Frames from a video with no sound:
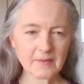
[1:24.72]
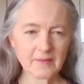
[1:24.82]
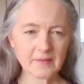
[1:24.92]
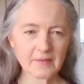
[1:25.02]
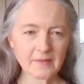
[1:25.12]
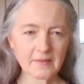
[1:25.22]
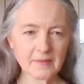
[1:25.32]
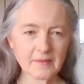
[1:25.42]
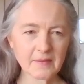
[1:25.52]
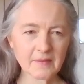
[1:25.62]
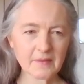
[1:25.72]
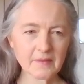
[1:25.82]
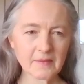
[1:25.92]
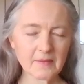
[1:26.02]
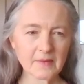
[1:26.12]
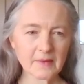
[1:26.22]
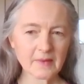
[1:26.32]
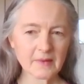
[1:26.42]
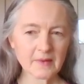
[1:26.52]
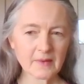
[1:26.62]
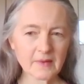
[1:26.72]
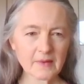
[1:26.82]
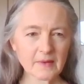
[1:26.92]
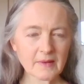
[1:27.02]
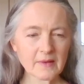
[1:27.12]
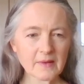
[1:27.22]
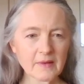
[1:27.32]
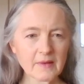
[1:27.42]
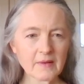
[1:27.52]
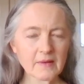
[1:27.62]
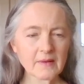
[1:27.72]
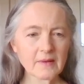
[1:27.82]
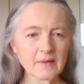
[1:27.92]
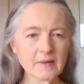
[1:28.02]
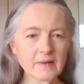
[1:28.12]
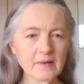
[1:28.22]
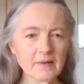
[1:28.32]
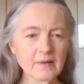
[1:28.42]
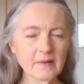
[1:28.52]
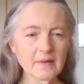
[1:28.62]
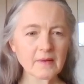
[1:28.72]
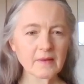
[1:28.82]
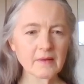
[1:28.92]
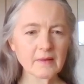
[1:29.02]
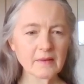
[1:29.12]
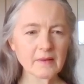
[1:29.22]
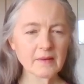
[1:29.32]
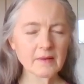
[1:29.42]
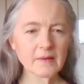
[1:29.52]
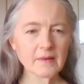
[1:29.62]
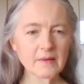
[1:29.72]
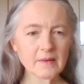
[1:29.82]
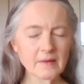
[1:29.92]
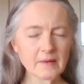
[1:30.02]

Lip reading: (not speaking)